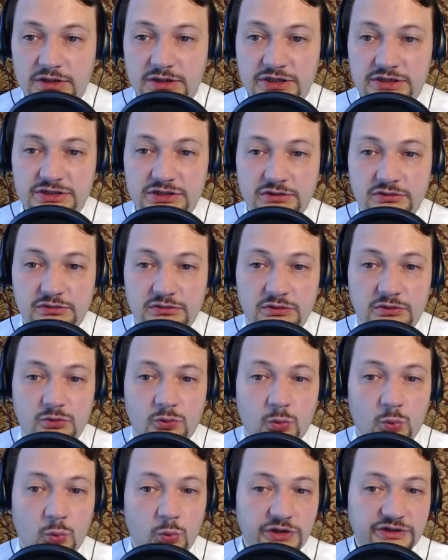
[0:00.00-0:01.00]
So
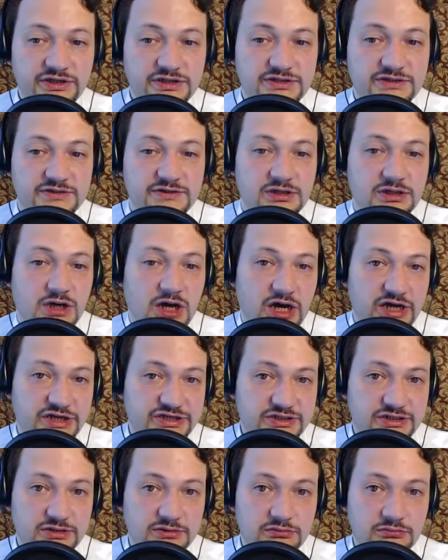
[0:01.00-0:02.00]
what is the
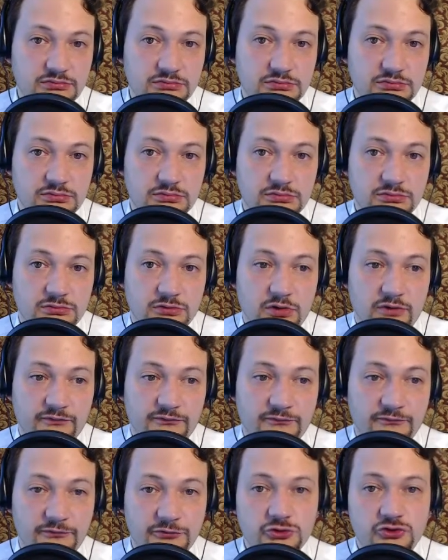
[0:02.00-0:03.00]
cost of
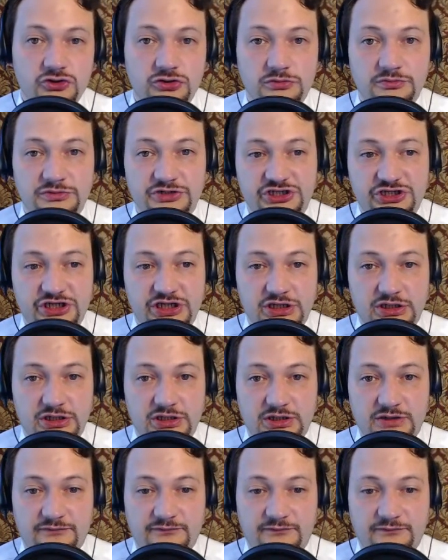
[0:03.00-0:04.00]
virtual machine?
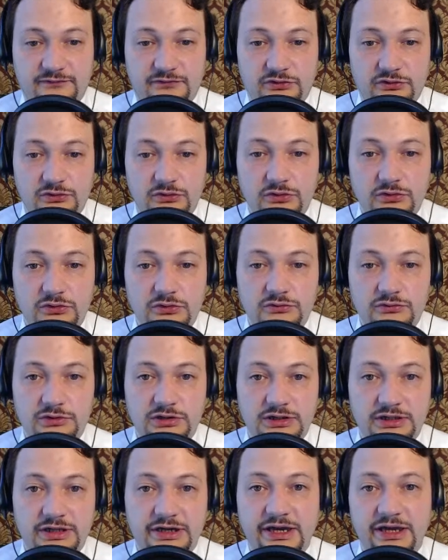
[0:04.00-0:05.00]
If you would
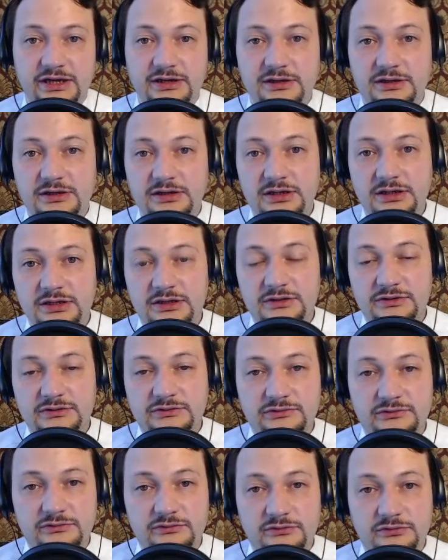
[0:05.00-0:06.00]
like
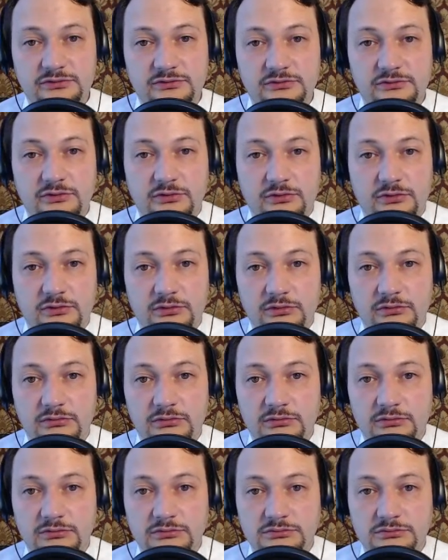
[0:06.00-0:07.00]
to
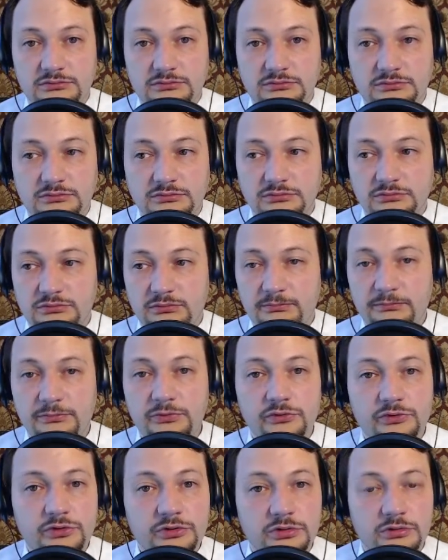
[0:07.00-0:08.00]

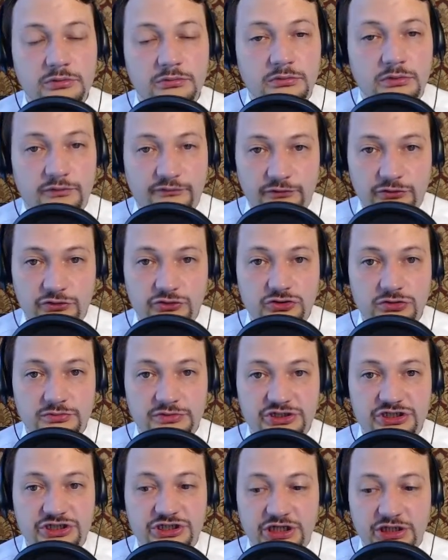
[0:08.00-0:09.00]
book a virtual
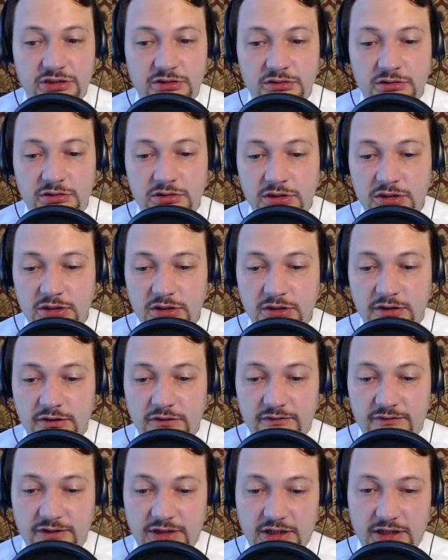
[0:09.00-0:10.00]
machine,
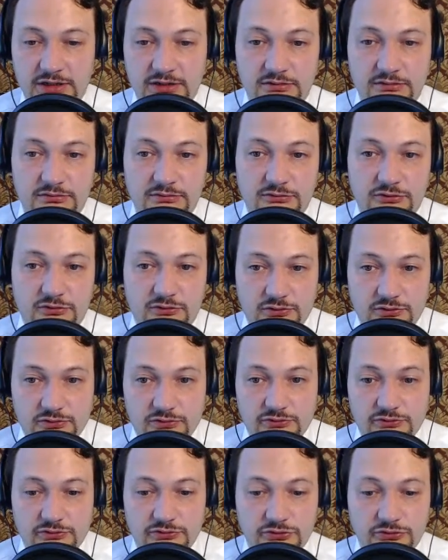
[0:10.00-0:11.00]
then
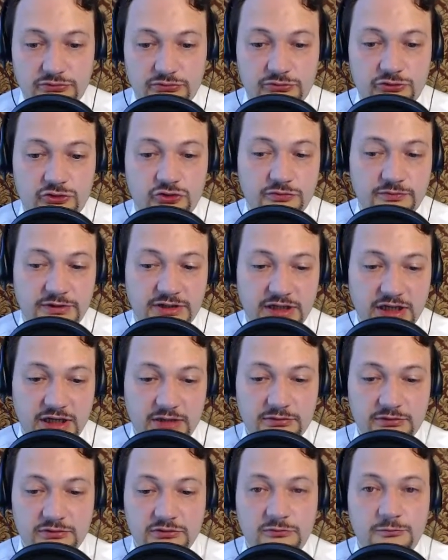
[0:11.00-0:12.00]
you should be
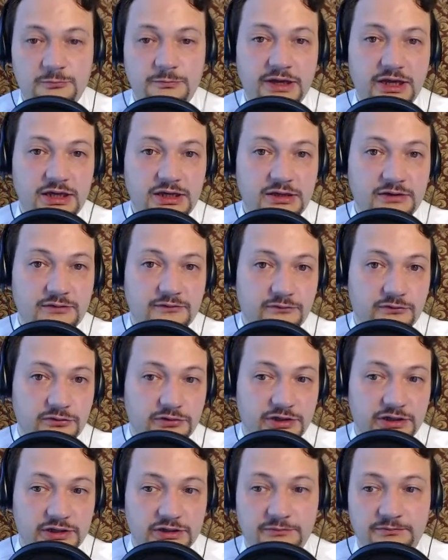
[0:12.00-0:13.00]
able to pay for
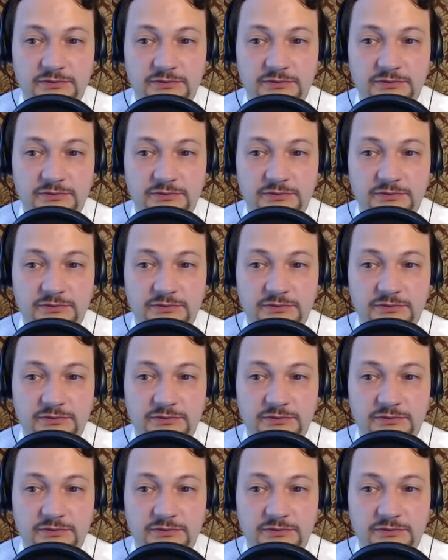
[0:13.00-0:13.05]
it.